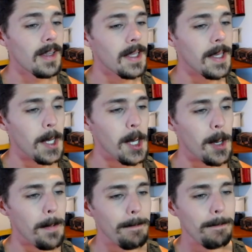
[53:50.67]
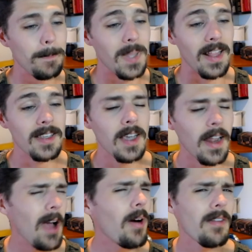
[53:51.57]
And that's
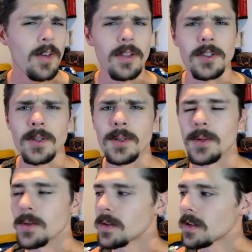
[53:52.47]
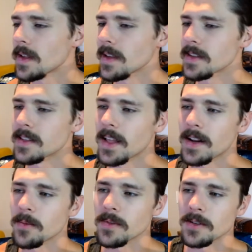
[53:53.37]
kind of how I felt too, is
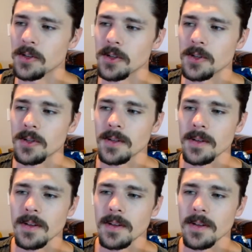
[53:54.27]
that it was just,